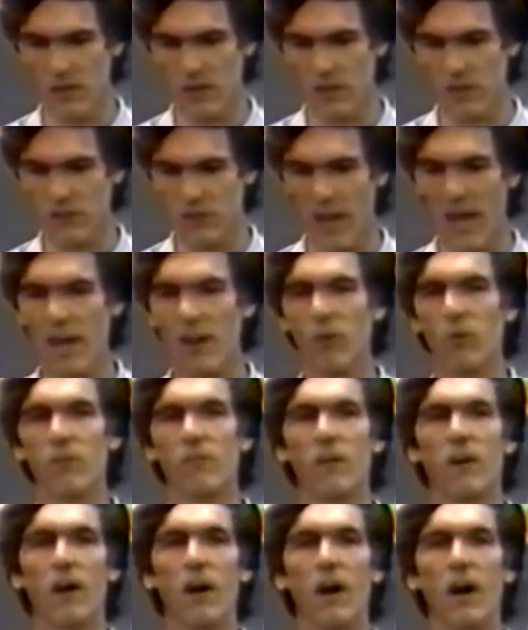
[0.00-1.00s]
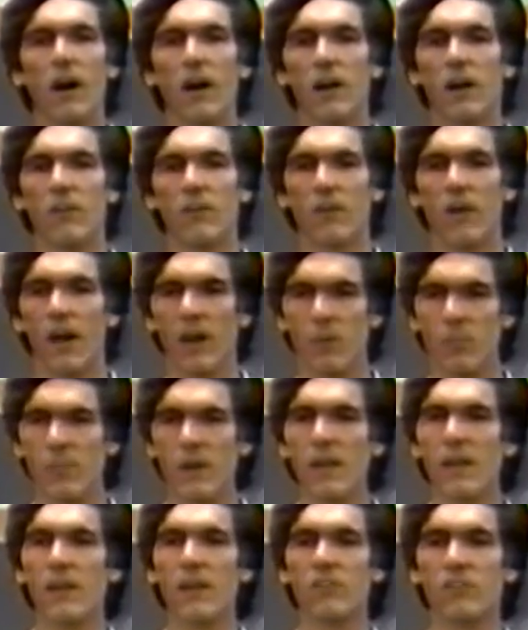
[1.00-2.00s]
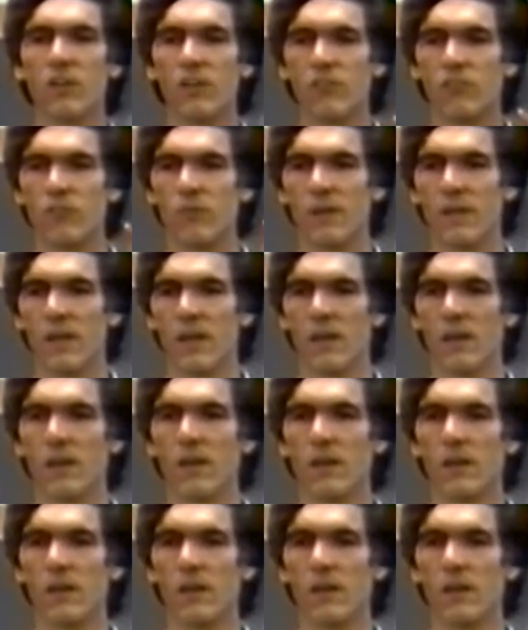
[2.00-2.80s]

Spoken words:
shadow of the hawk on the ground, immediately started shrieking.